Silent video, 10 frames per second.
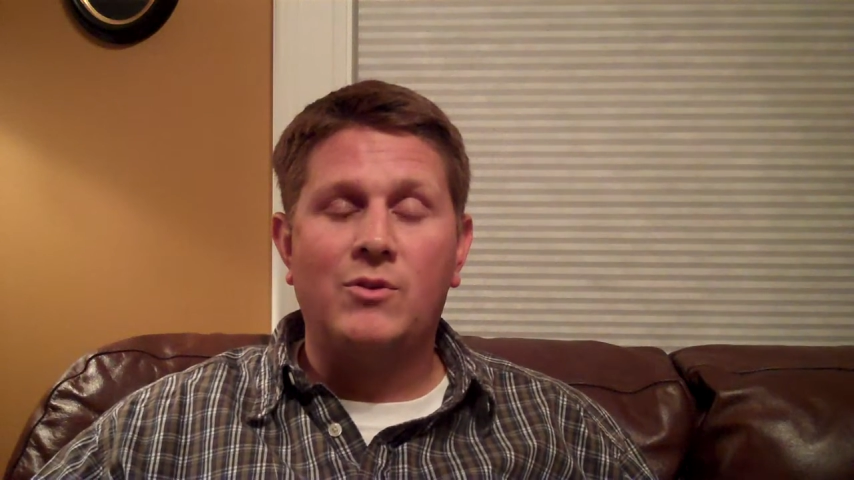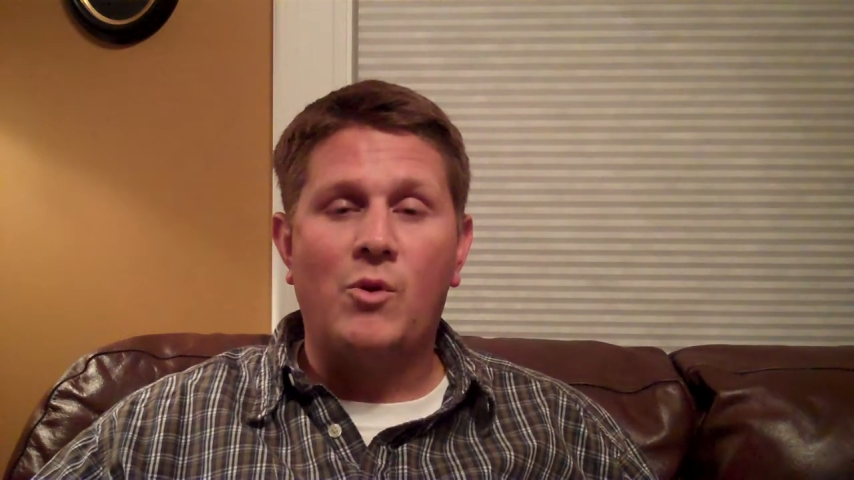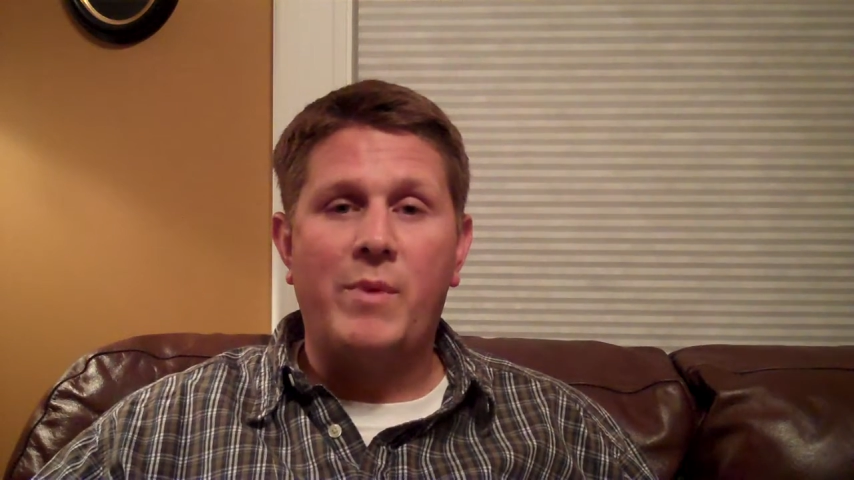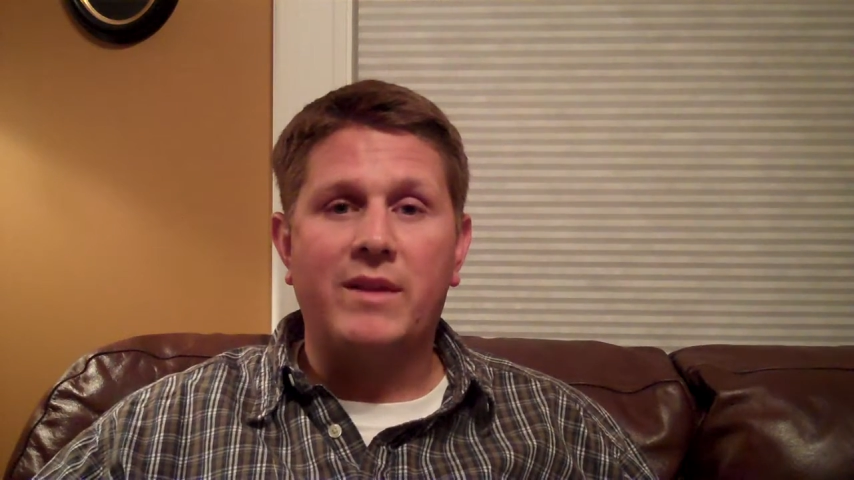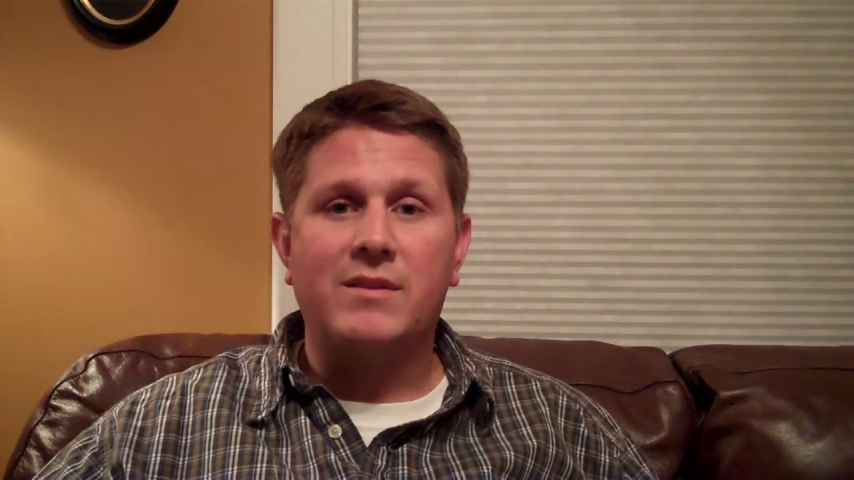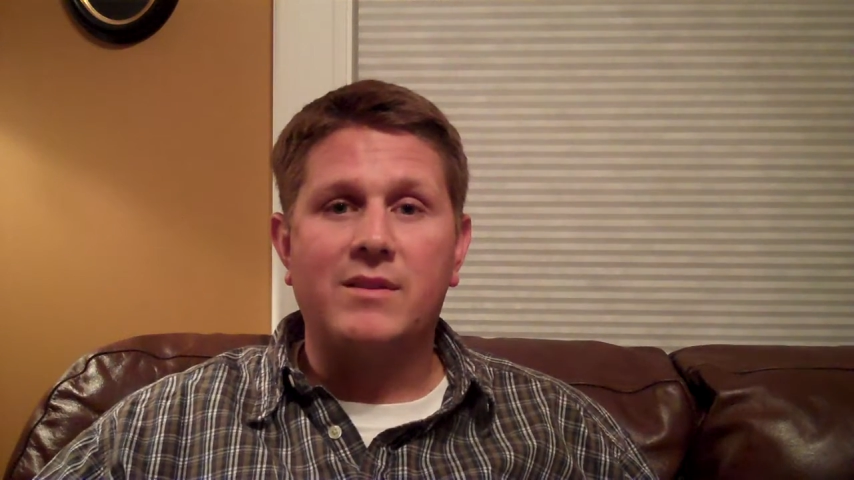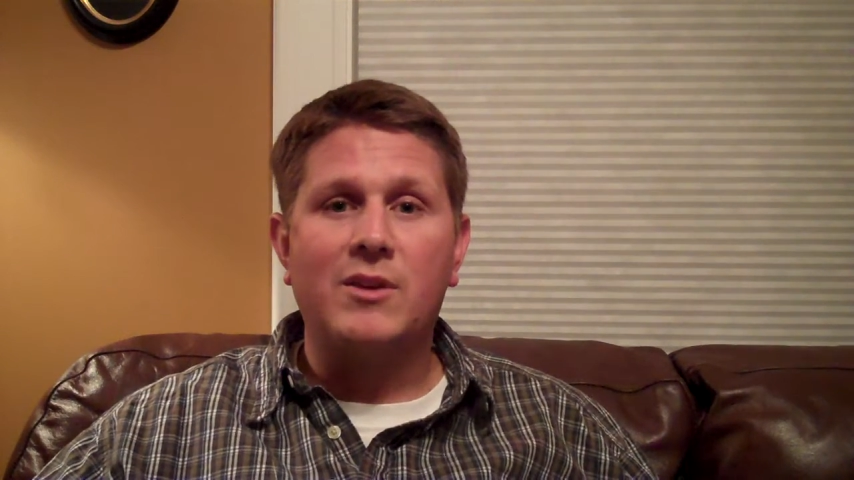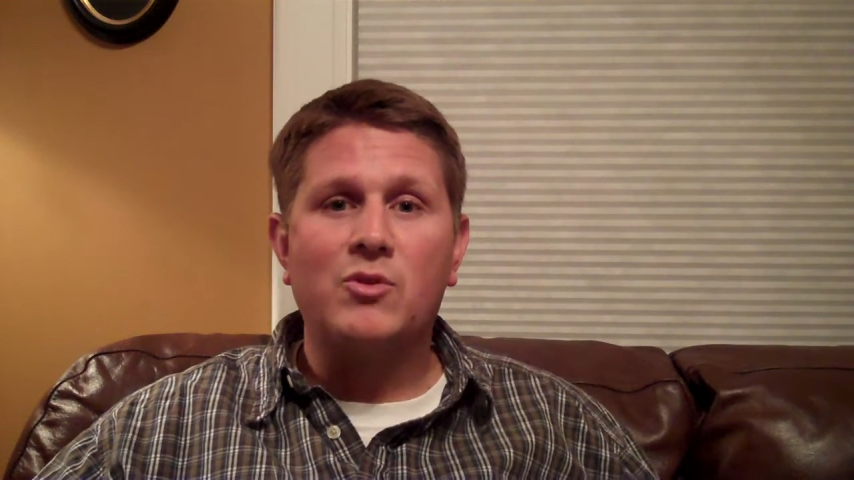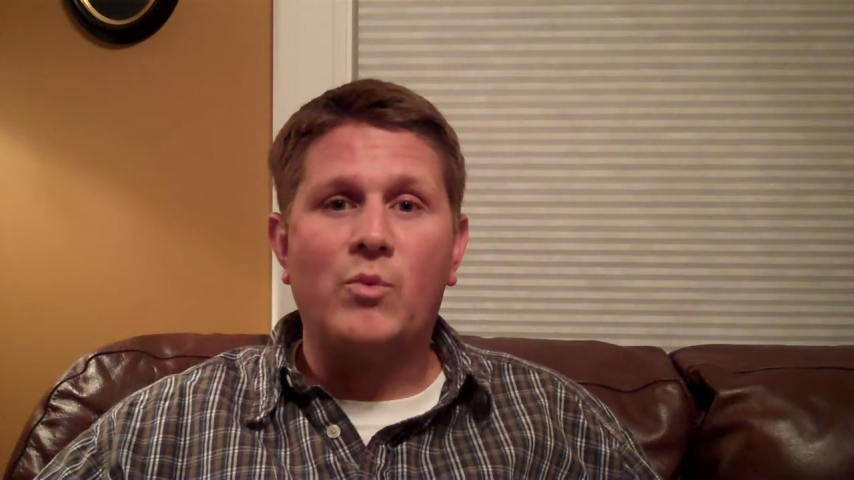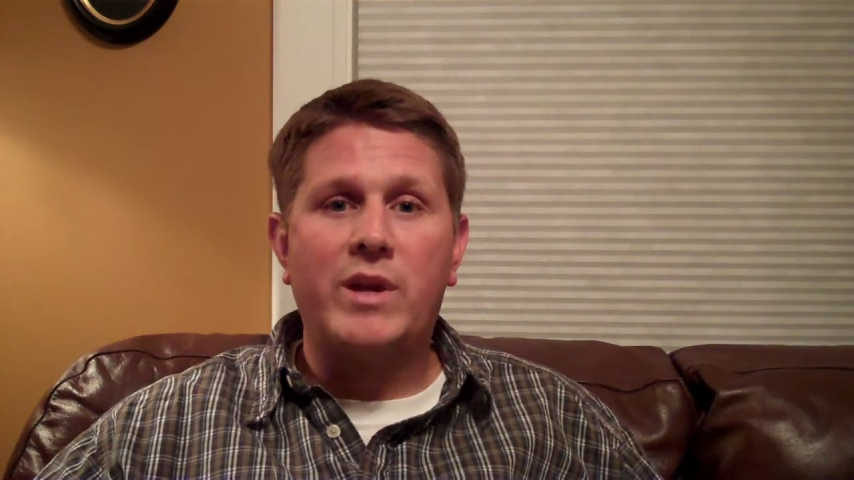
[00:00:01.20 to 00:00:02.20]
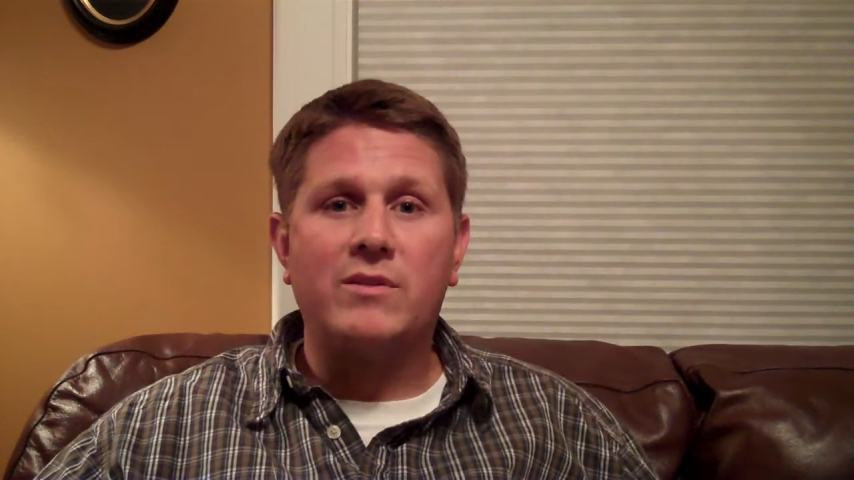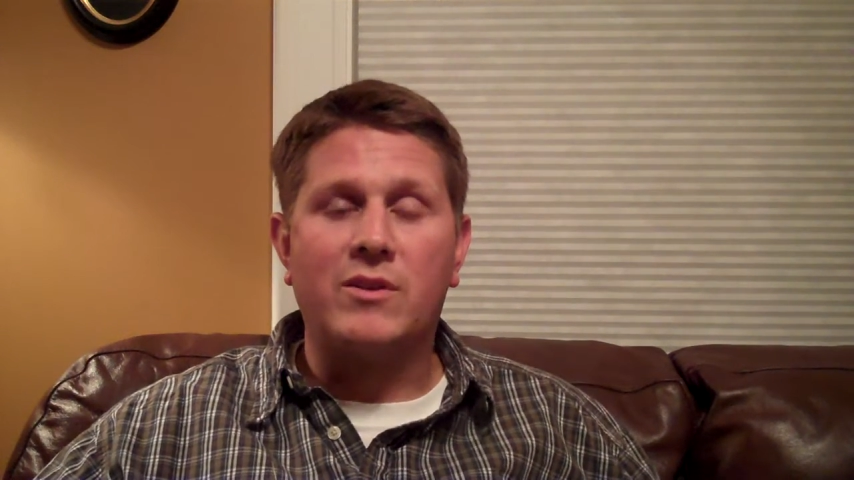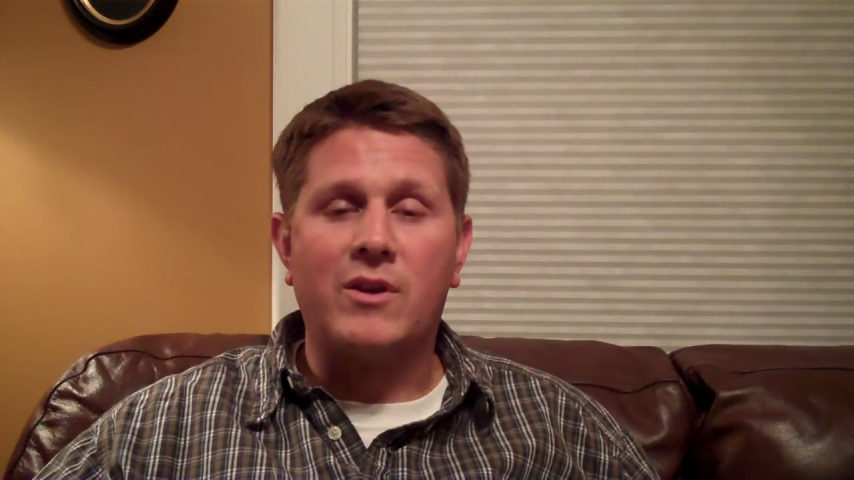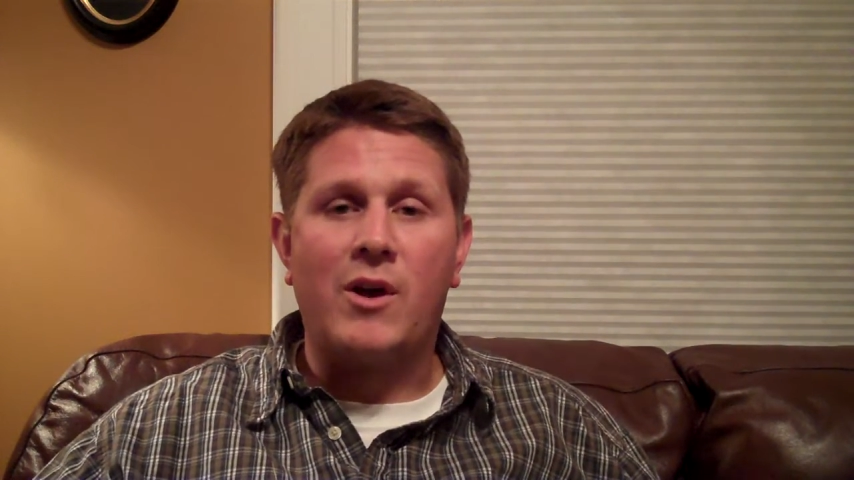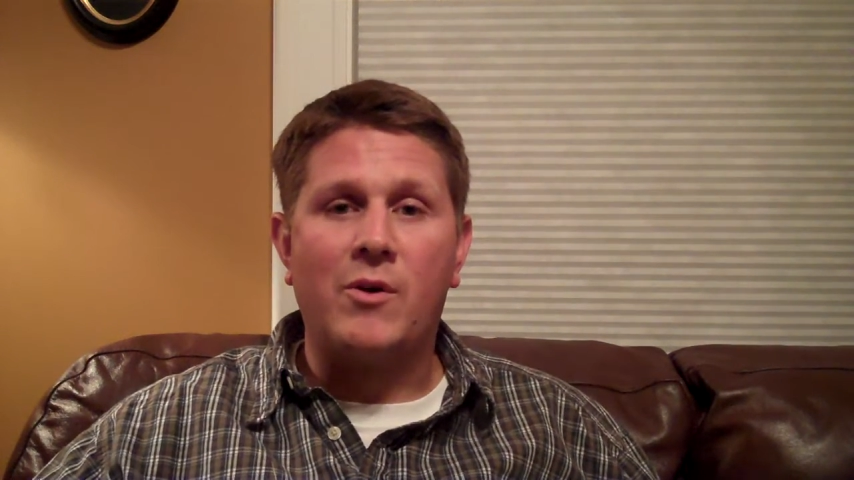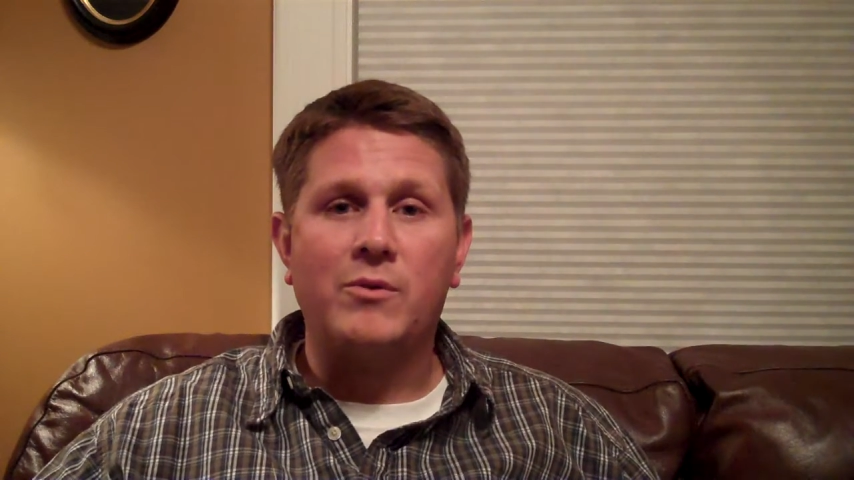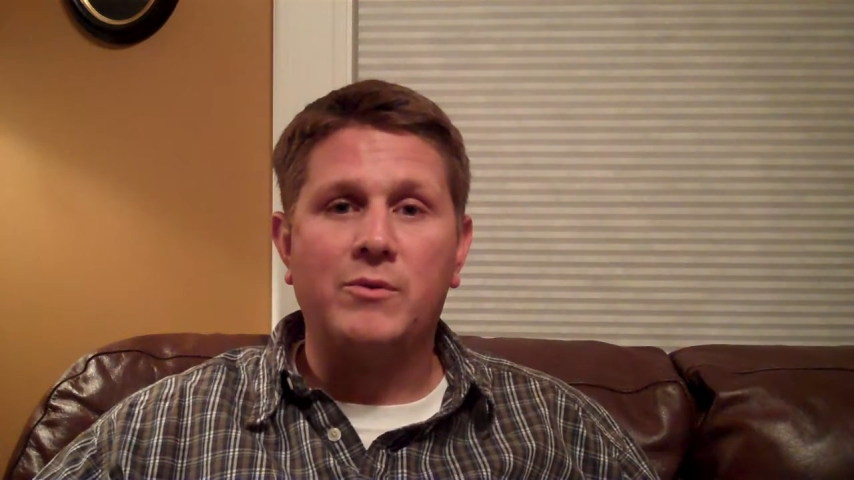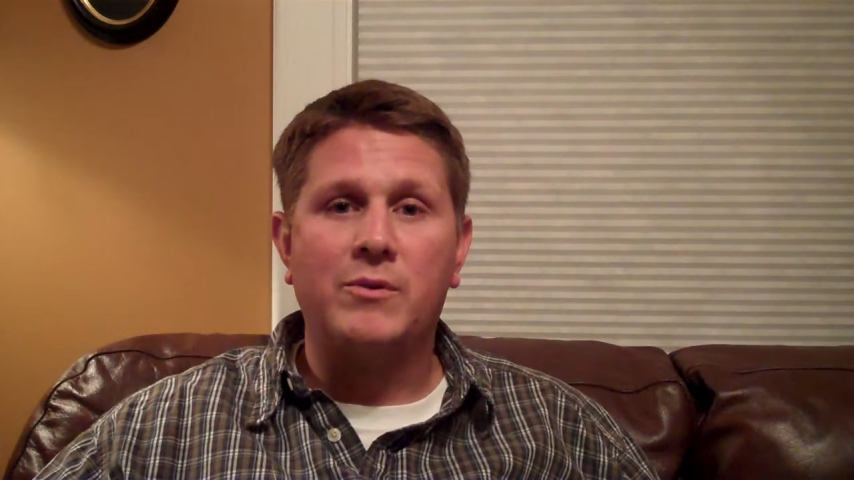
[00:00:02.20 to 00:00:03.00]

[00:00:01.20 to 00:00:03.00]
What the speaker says: So about 6 weeks ago,